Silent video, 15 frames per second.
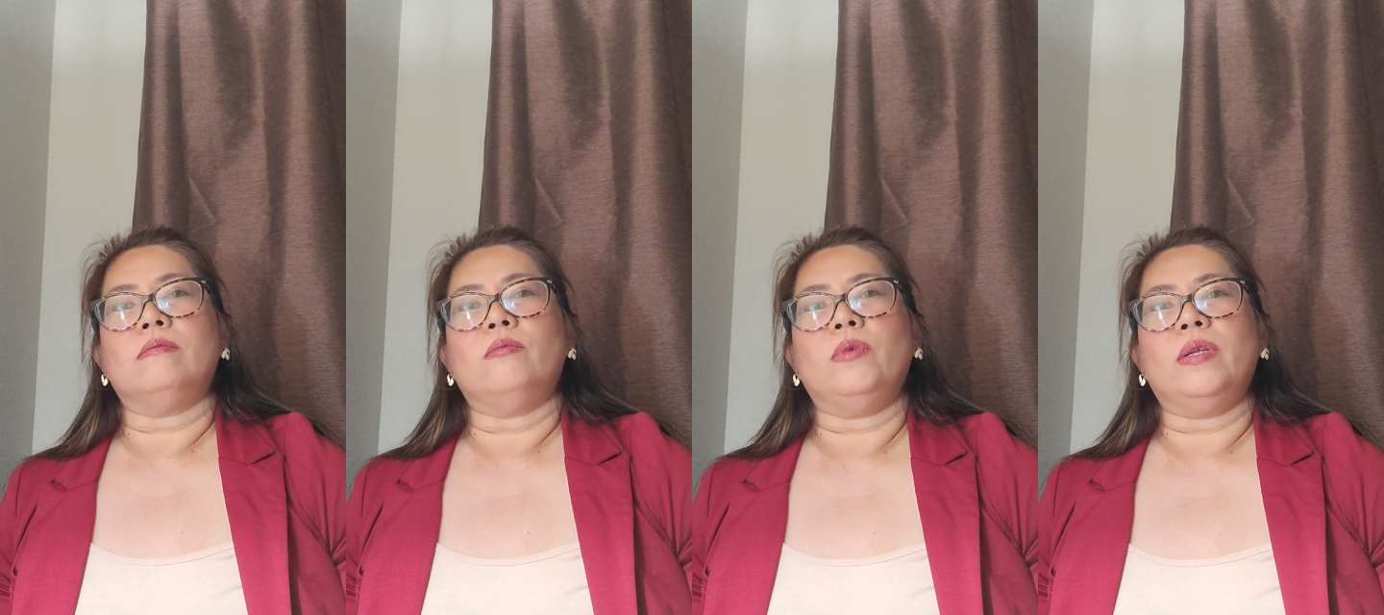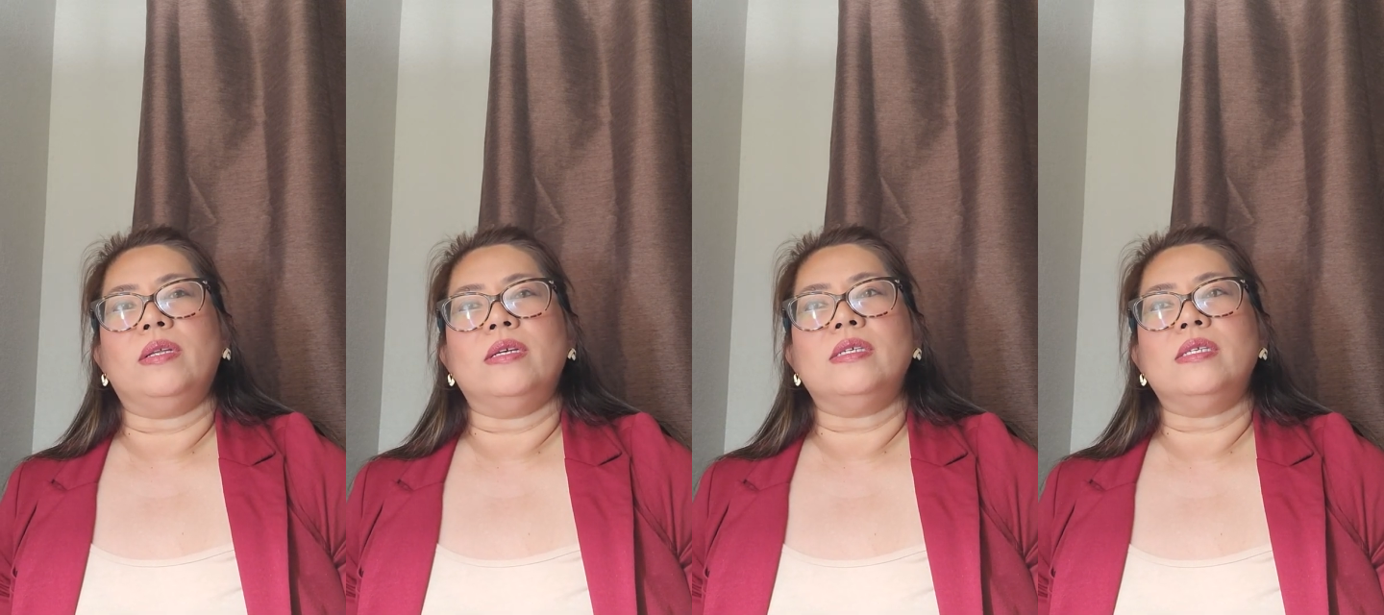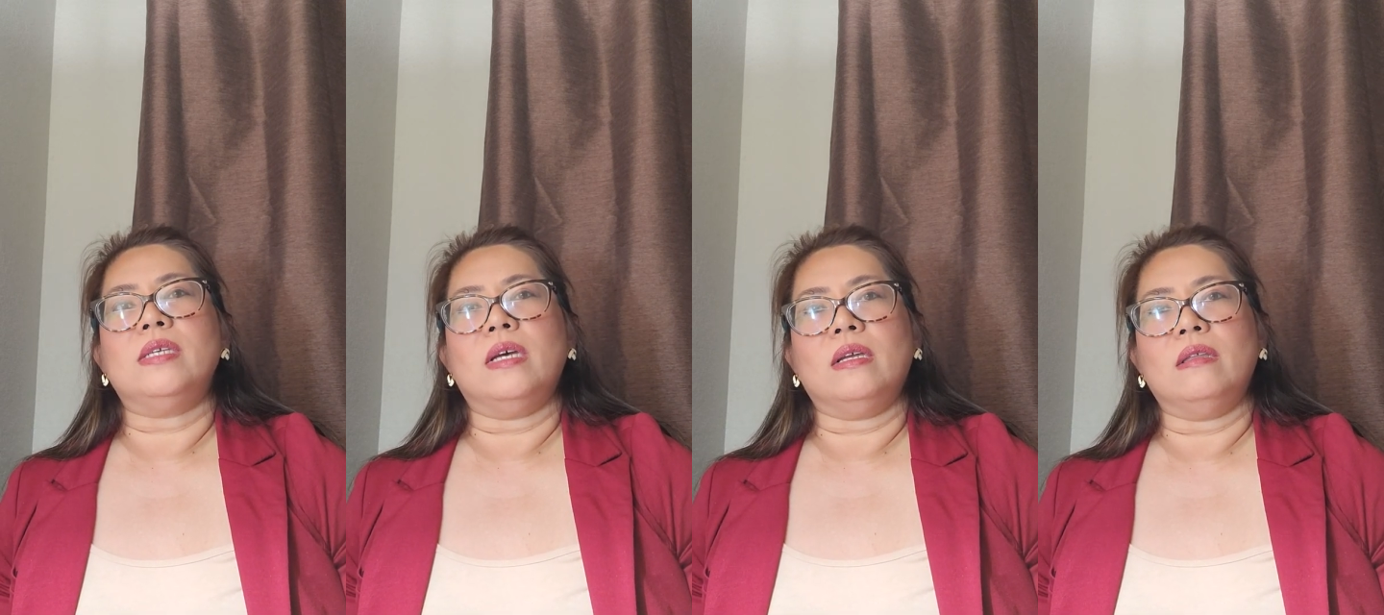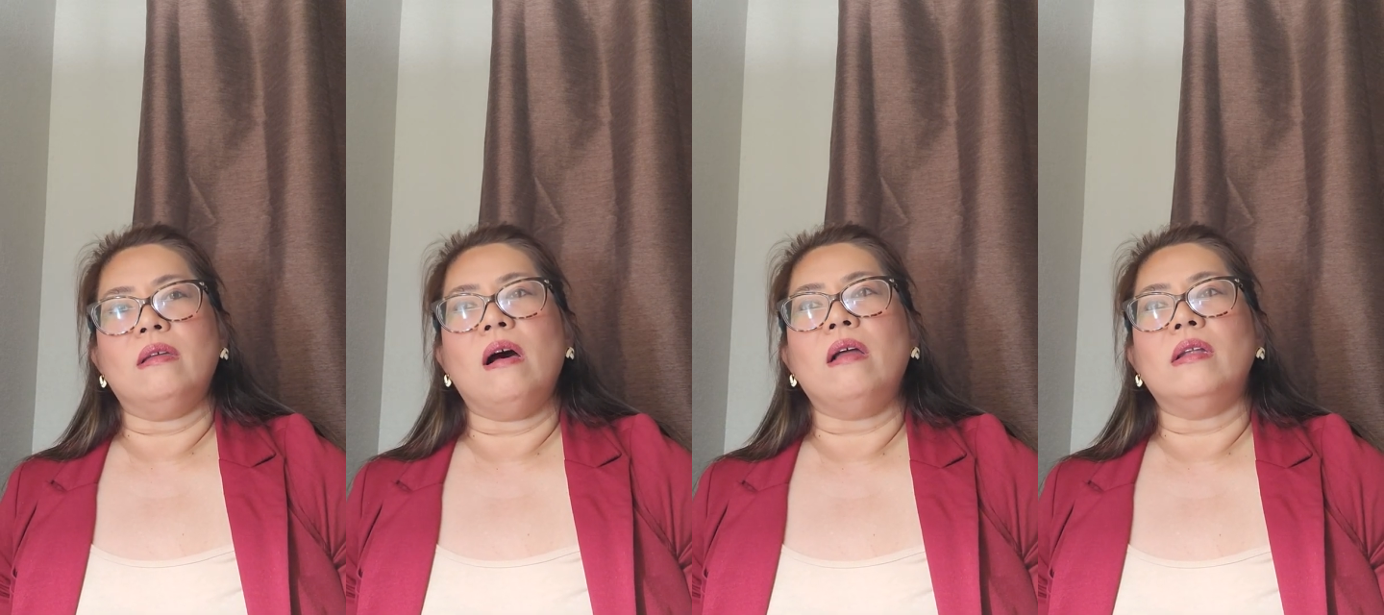with this
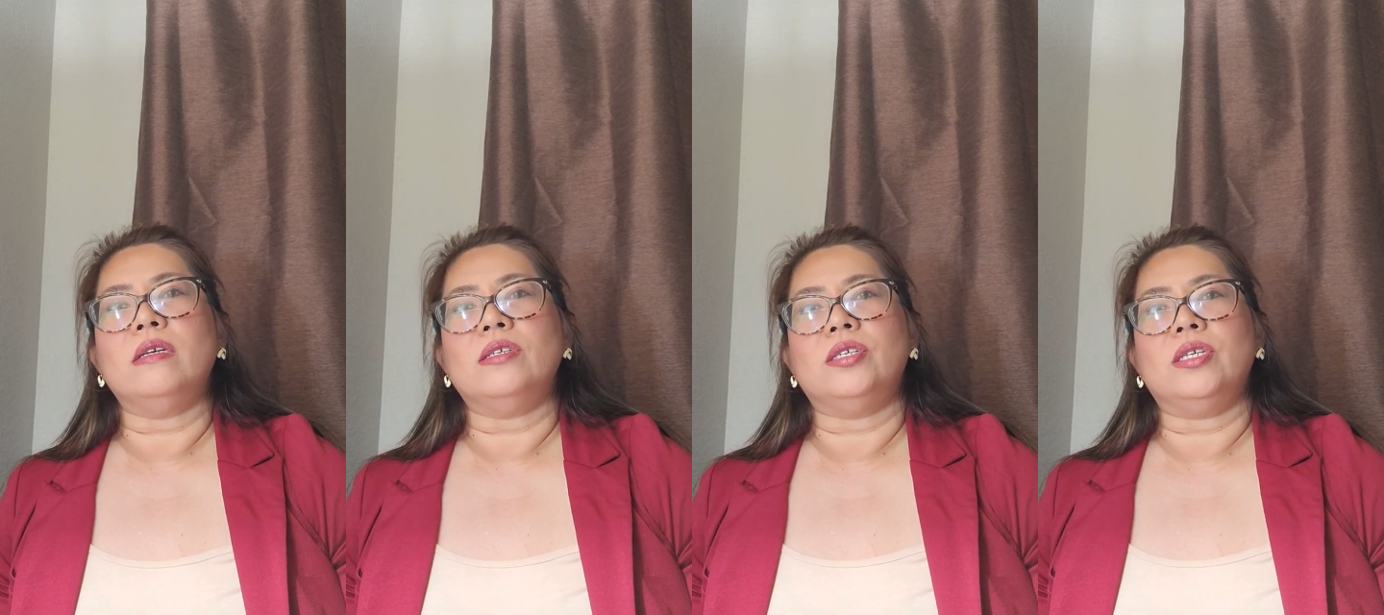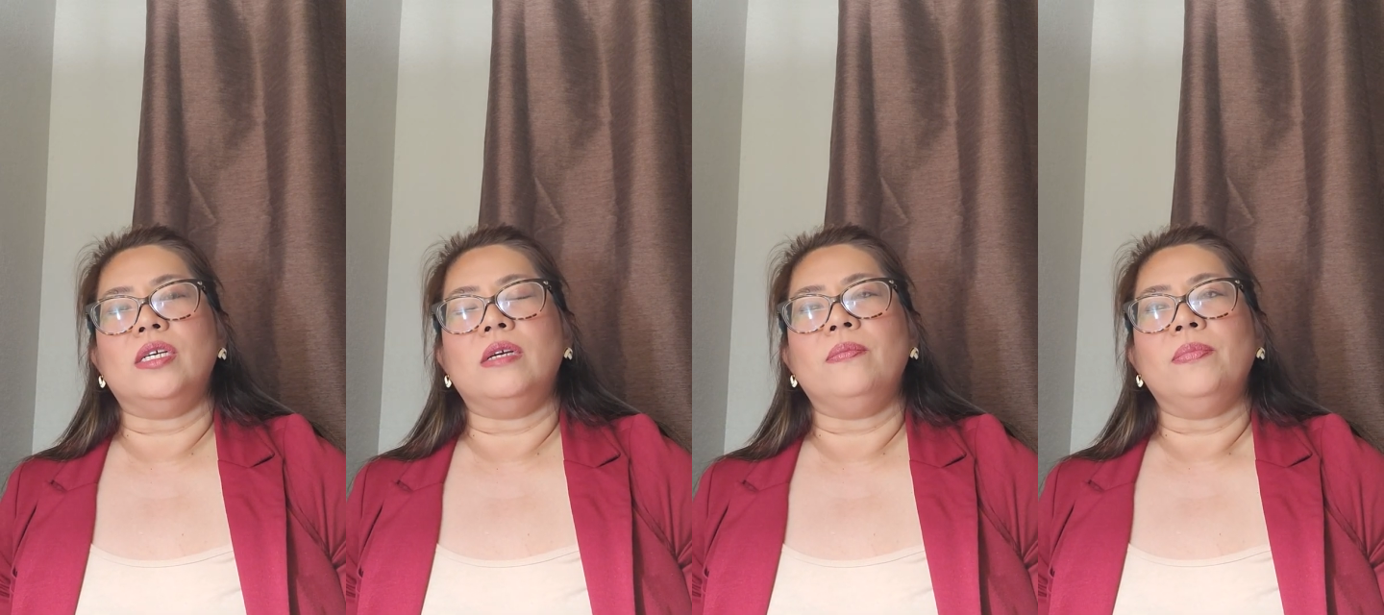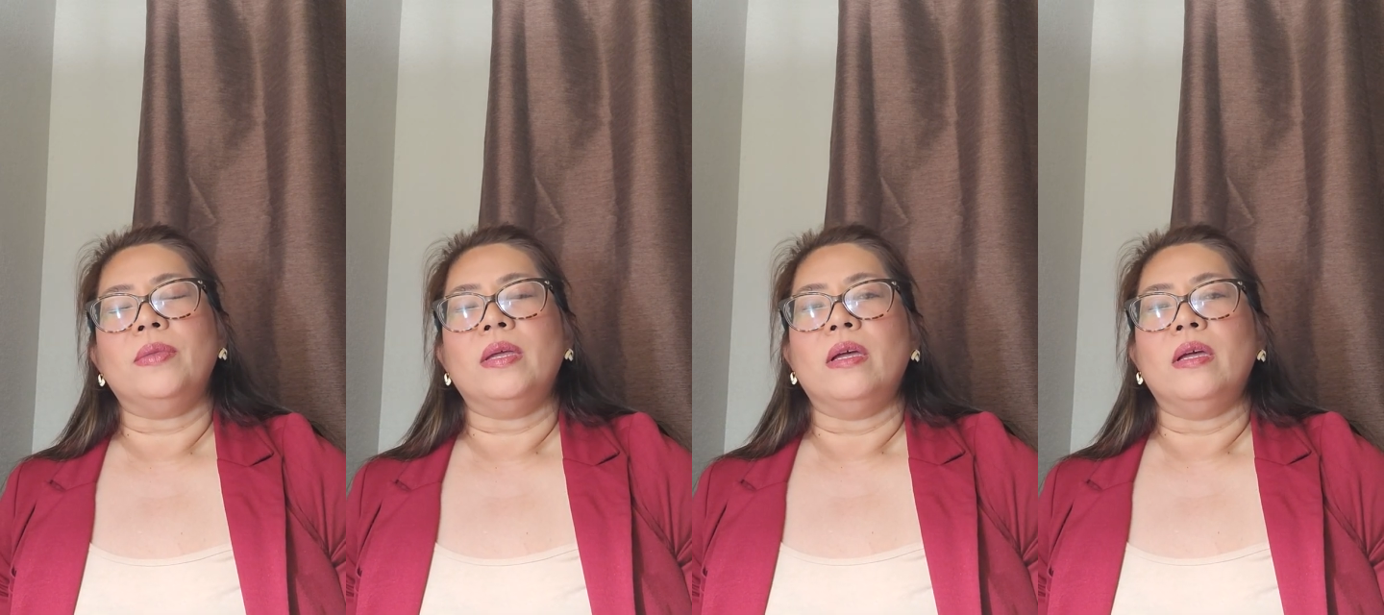technology.